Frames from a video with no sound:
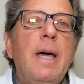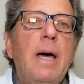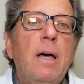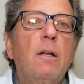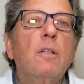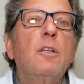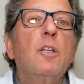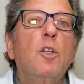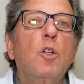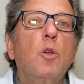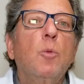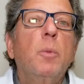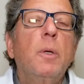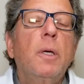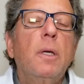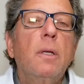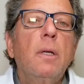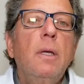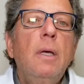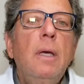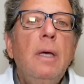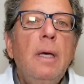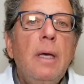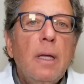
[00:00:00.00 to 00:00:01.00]
a little bit,
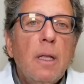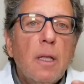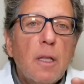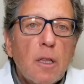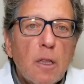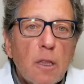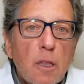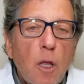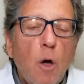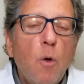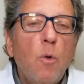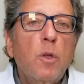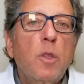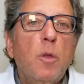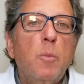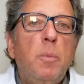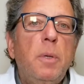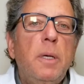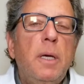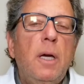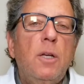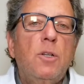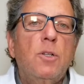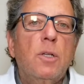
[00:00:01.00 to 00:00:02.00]
lower the
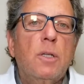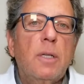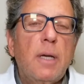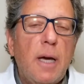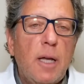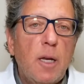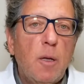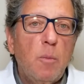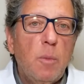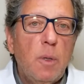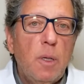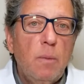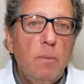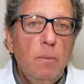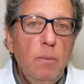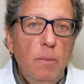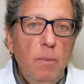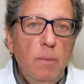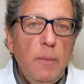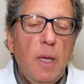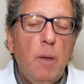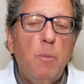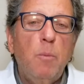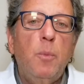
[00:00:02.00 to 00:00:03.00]
pH a tiny bit,
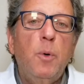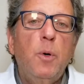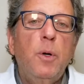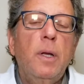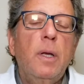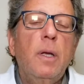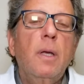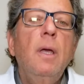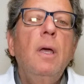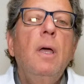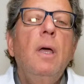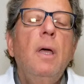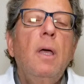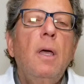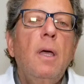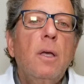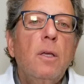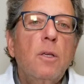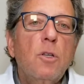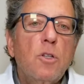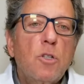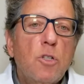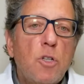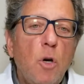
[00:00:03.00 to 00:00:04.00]
and putting
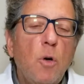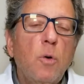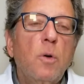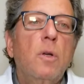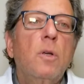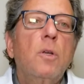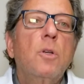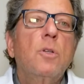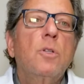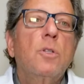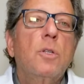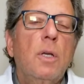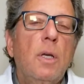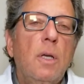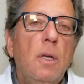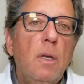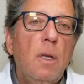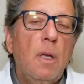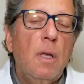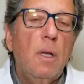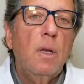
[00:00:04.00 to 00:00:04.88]
sodas and